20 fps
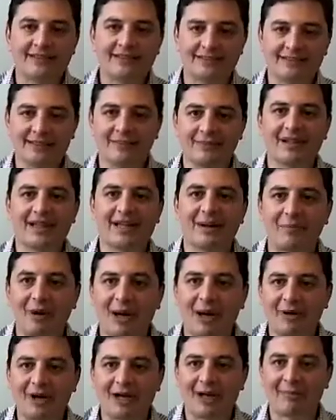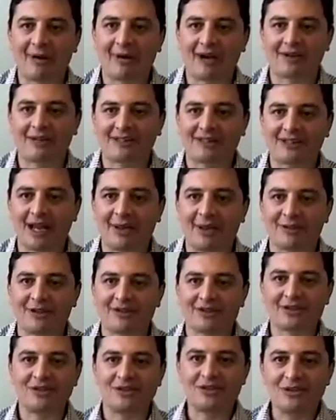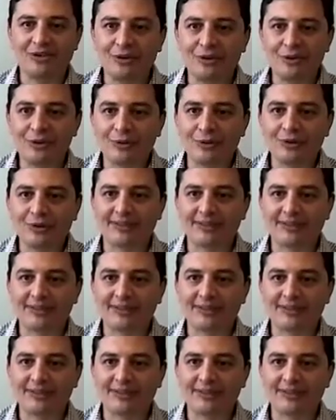something that Primary Care Progress chapters do?